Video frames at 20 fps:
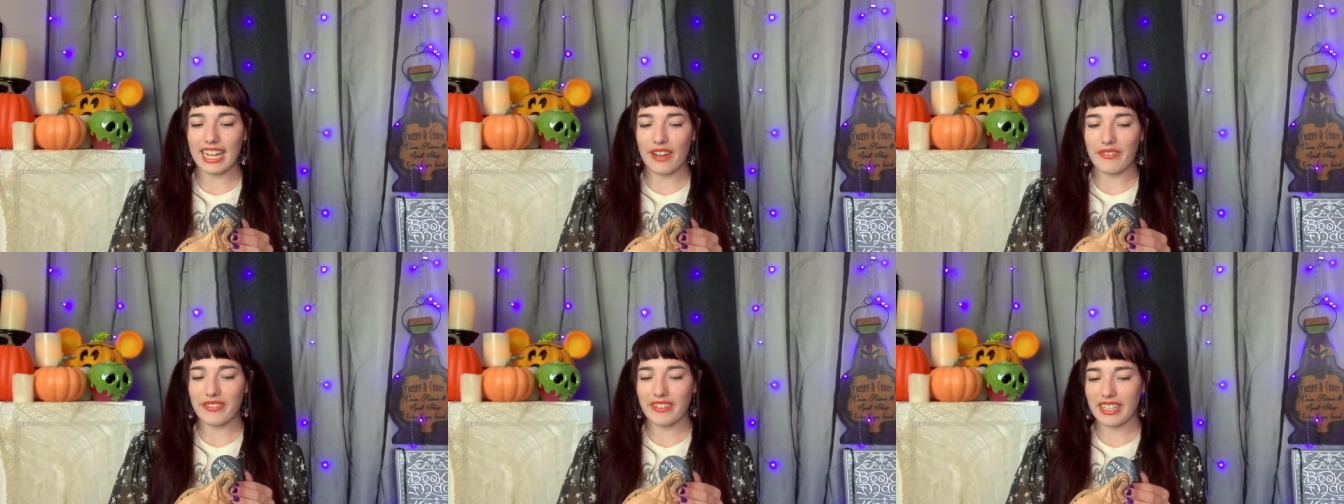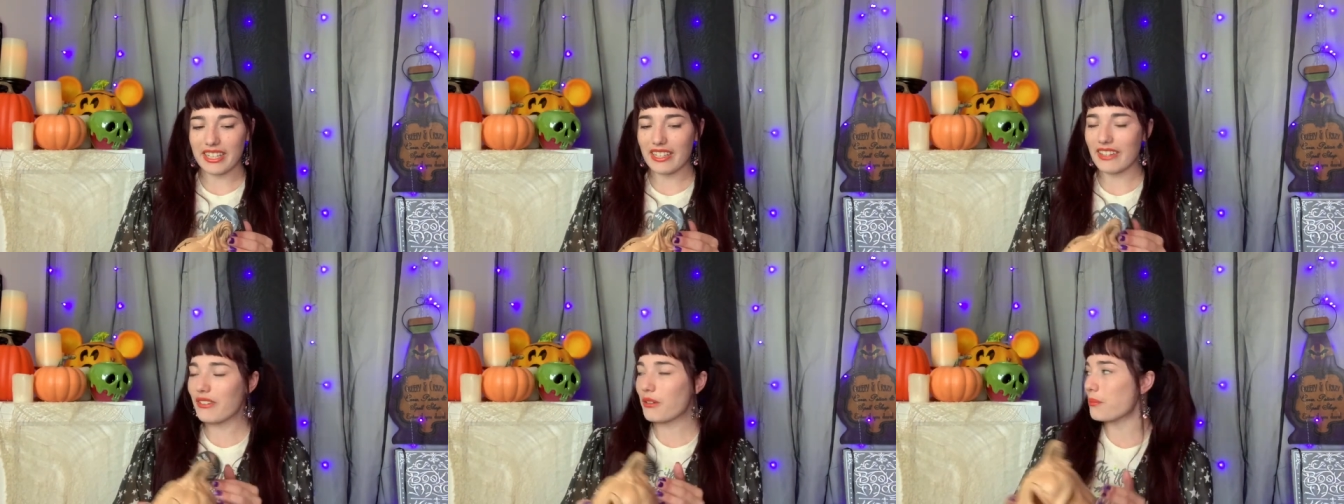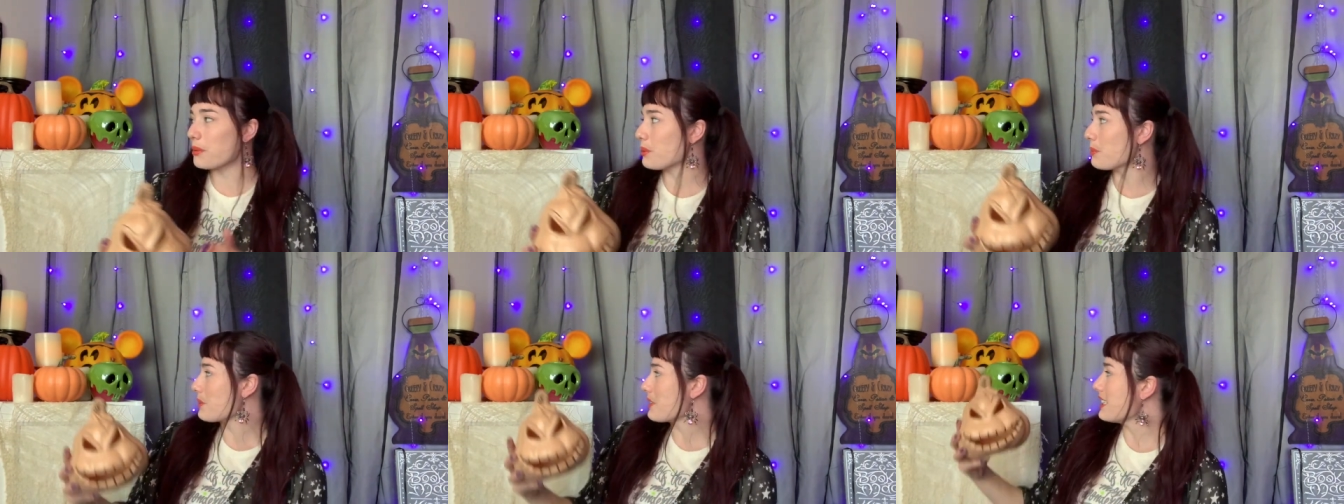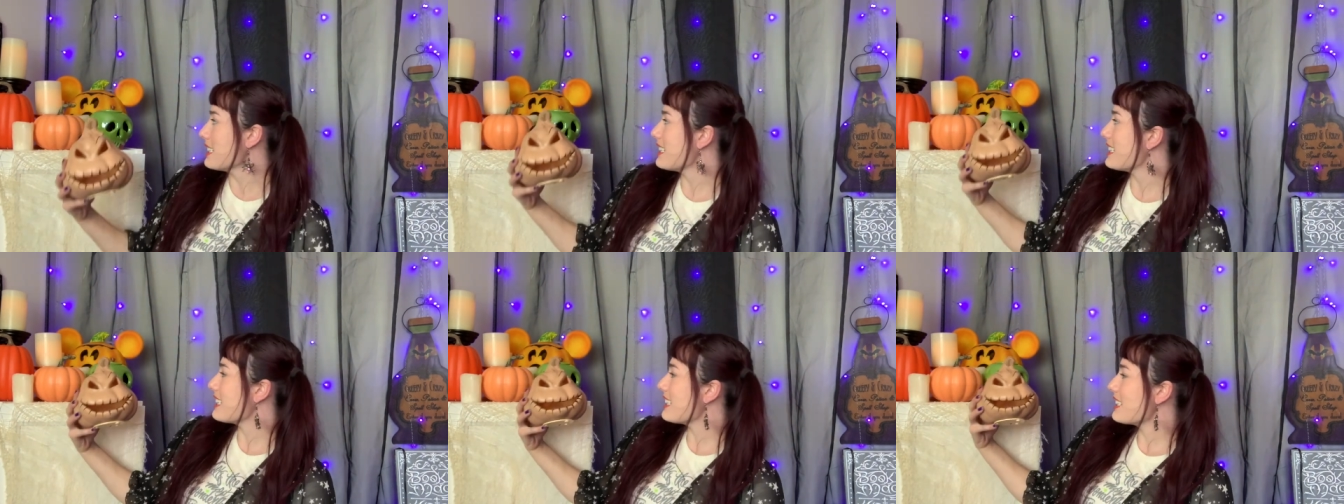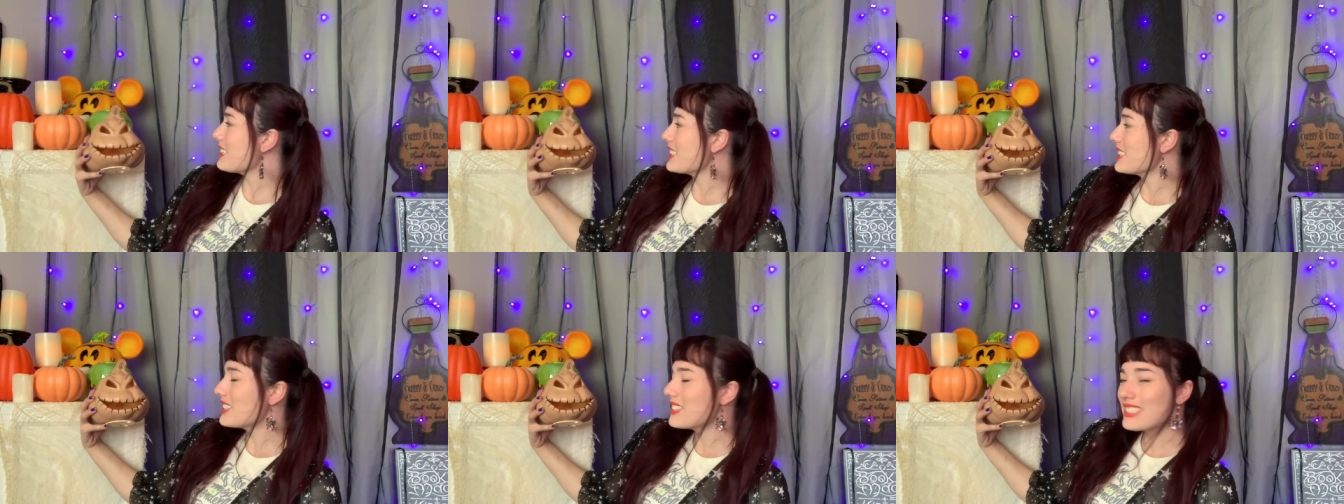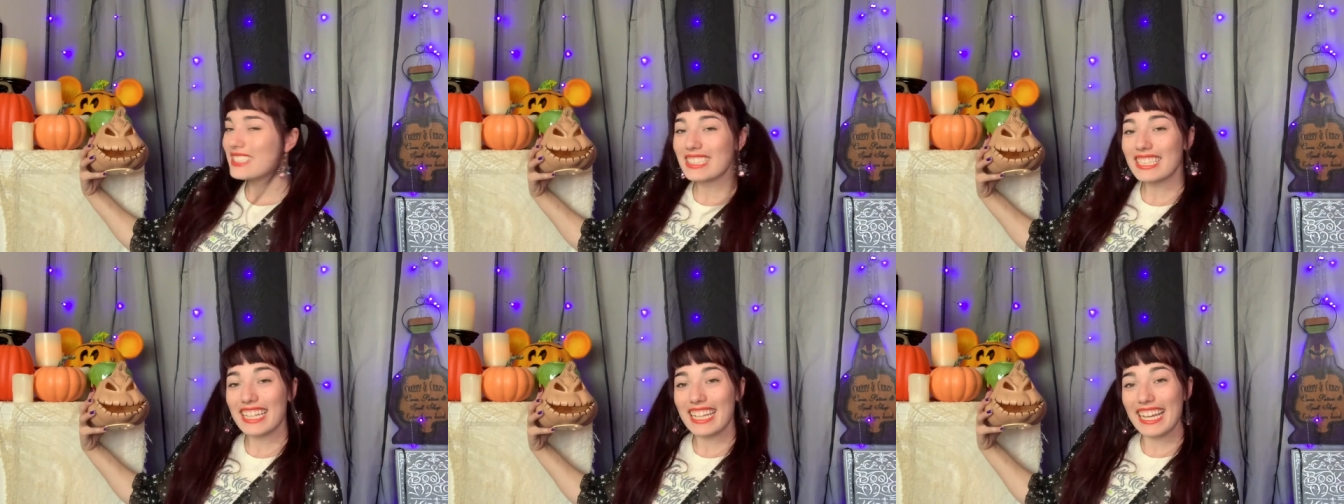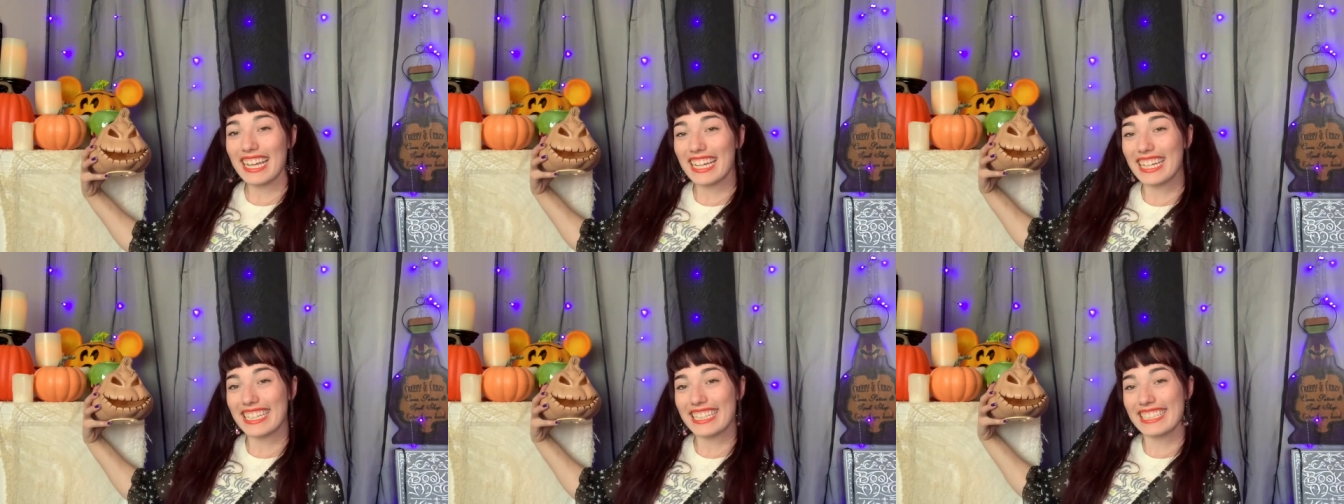I feel like it would be really cute,
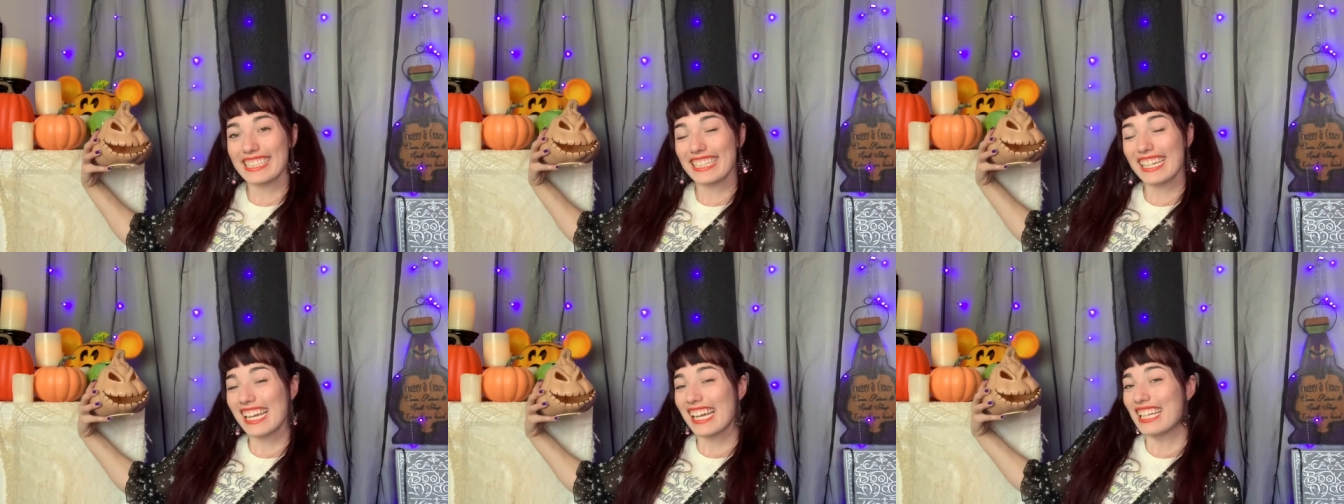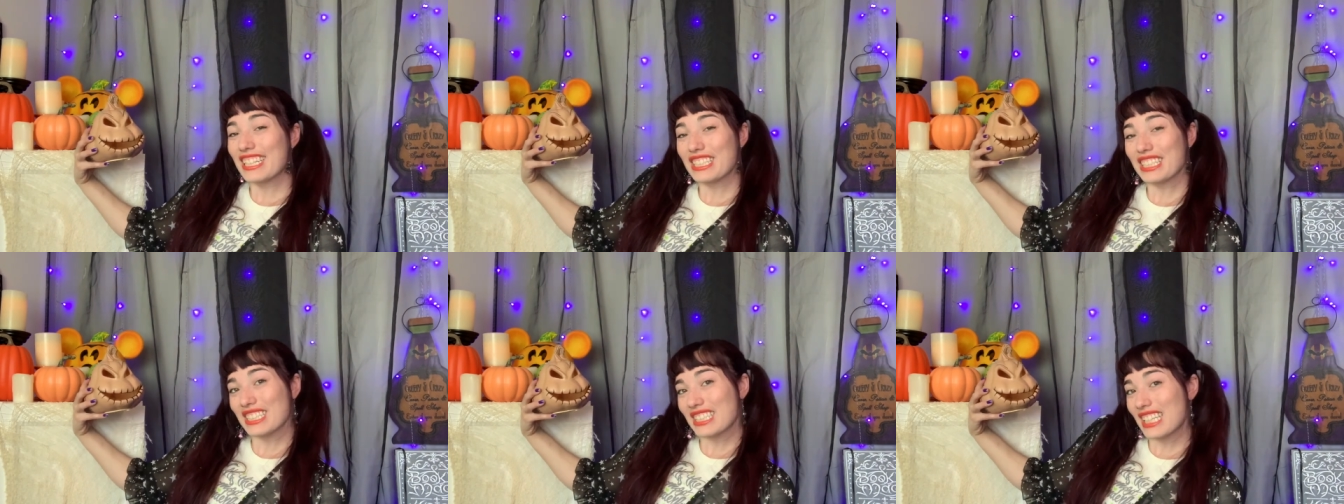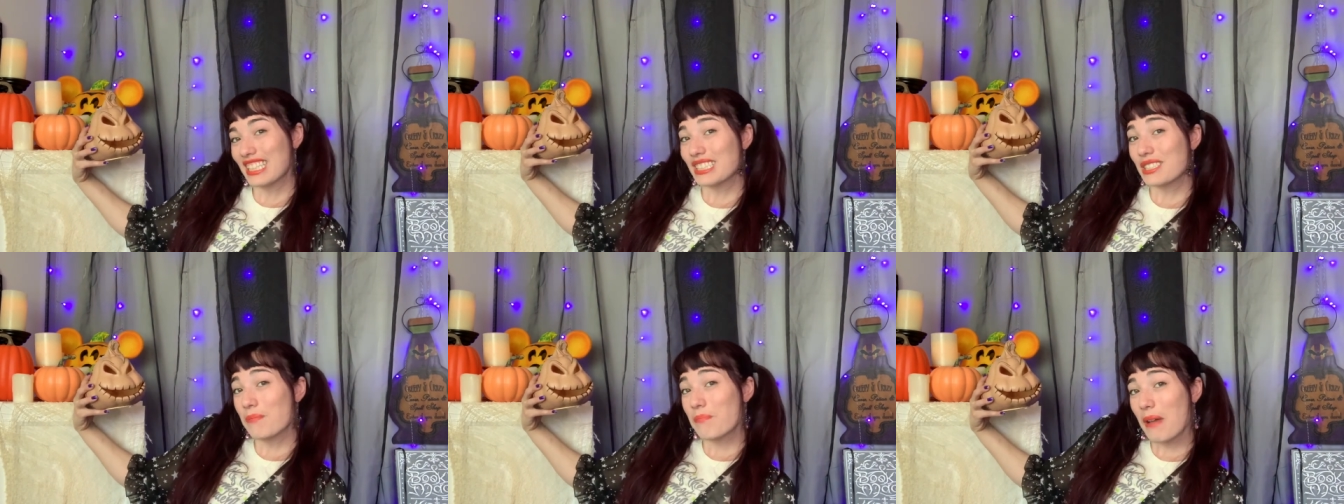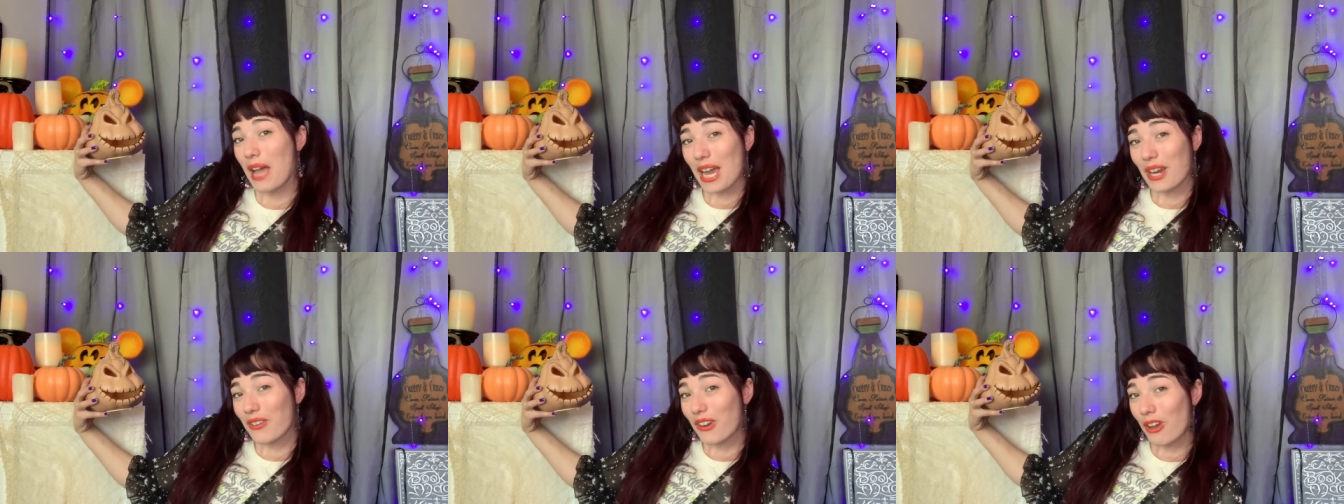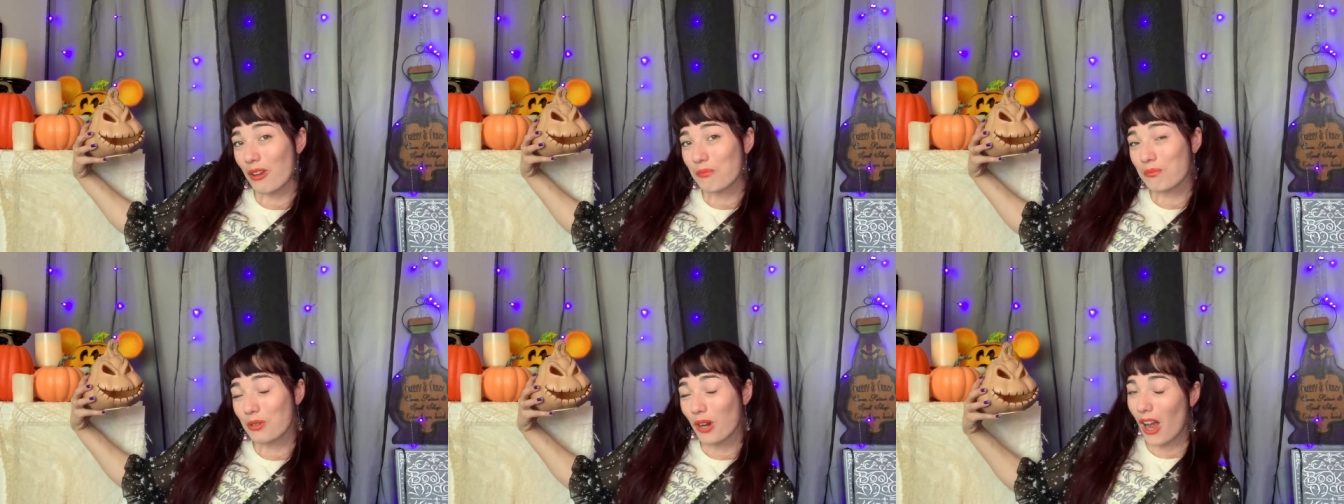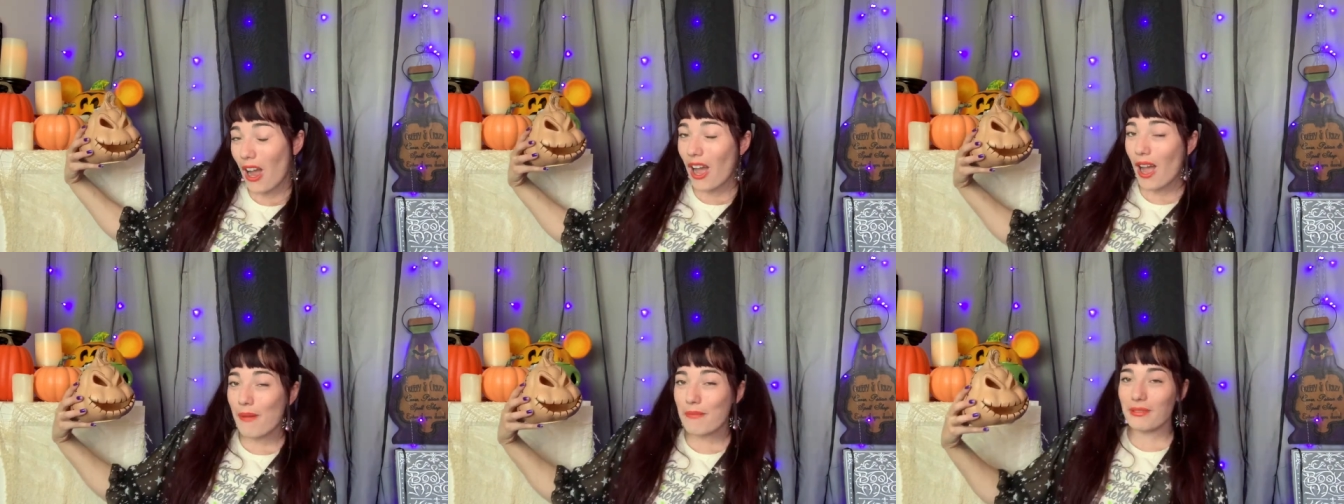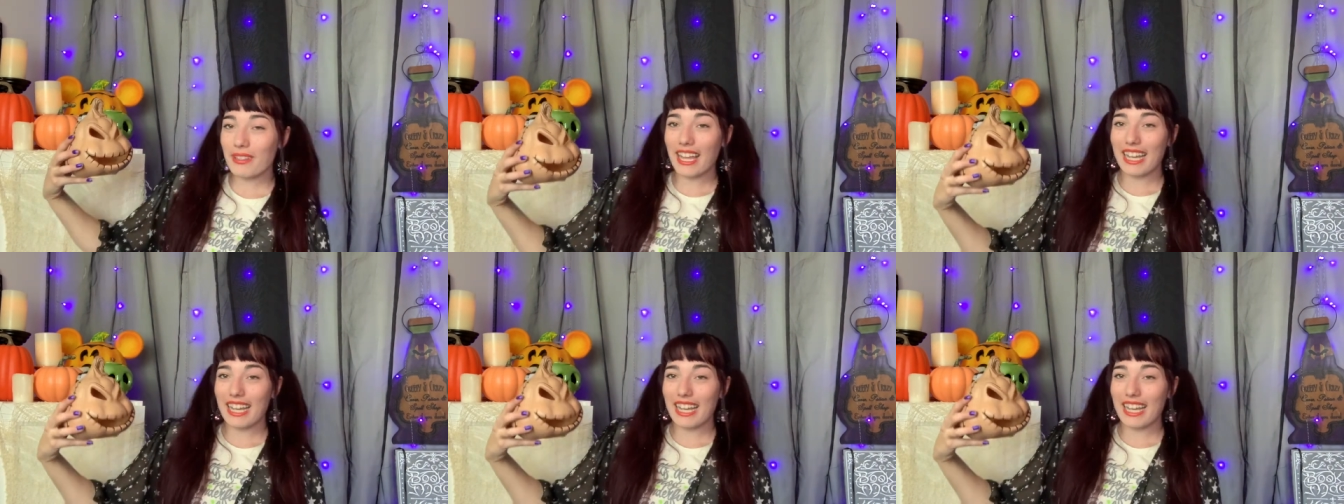like, just as a background prop.